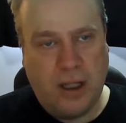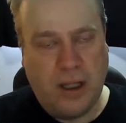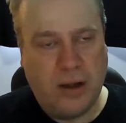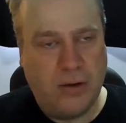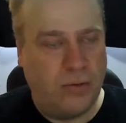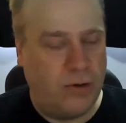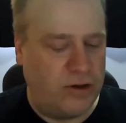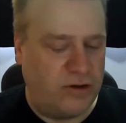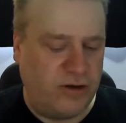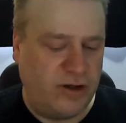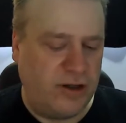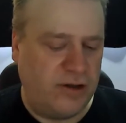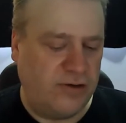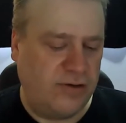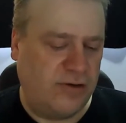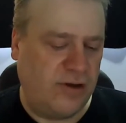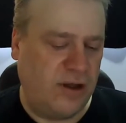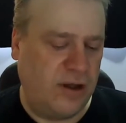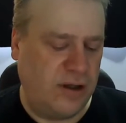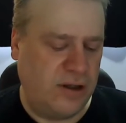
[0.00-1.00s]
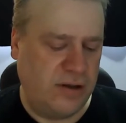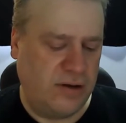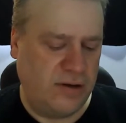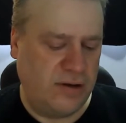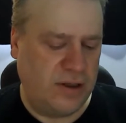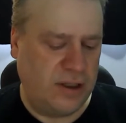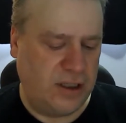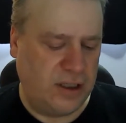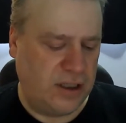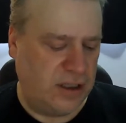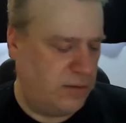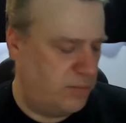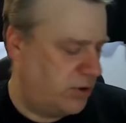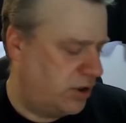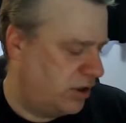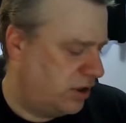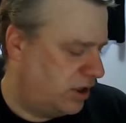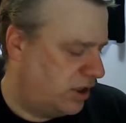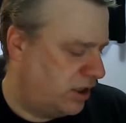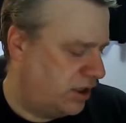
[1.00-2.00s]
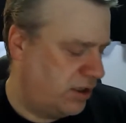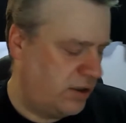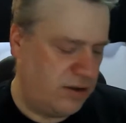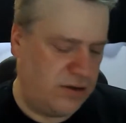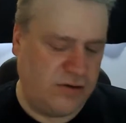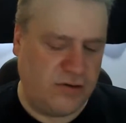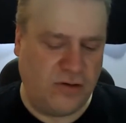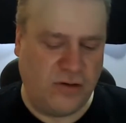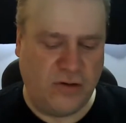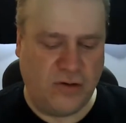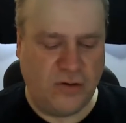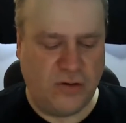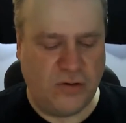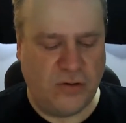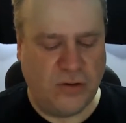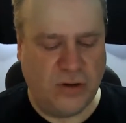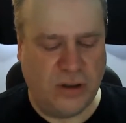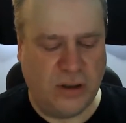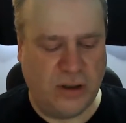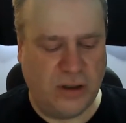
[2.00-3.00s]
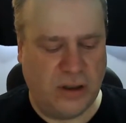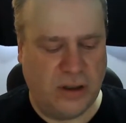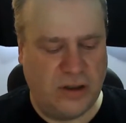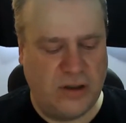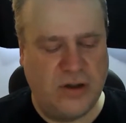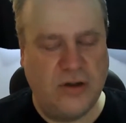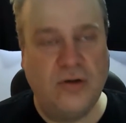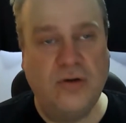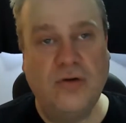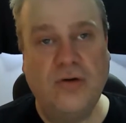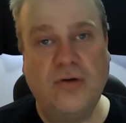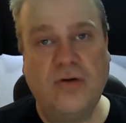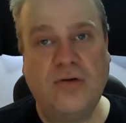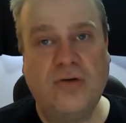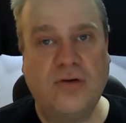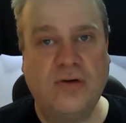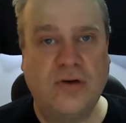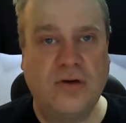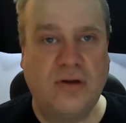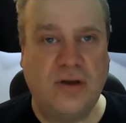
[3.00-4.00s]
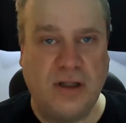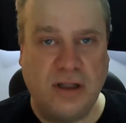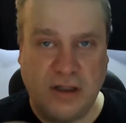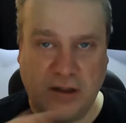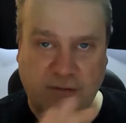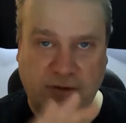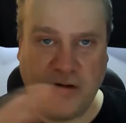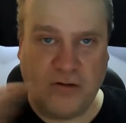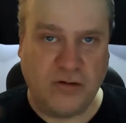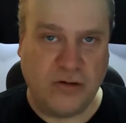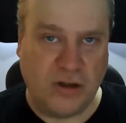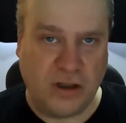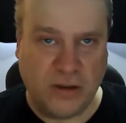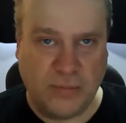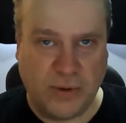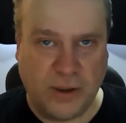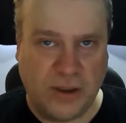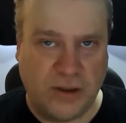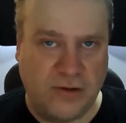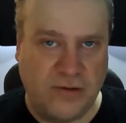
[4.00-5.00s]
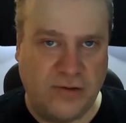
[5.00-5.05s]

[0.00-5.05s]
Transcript: which is the ability to use the individual earbuds.